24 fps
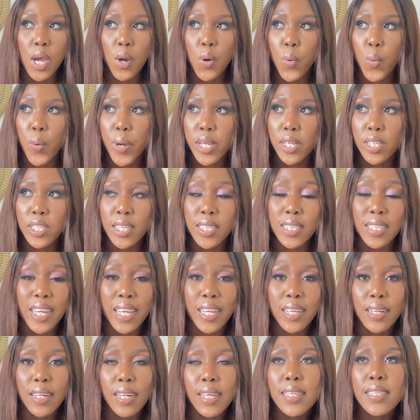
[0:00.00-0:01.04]
Waitress,
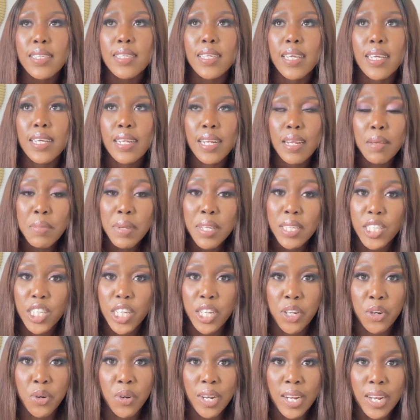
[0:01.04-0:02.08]
like let's let me
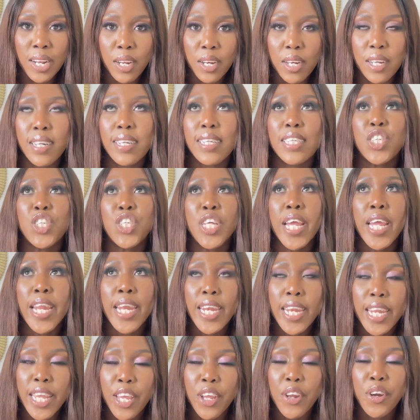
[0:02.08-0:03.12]
general
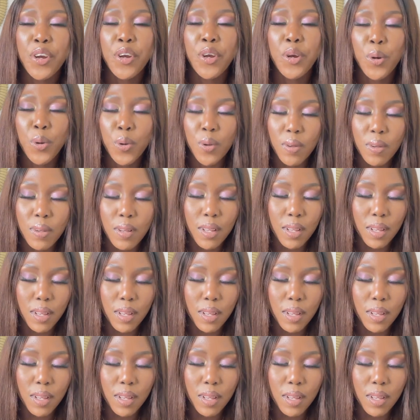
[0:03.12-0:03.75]
general.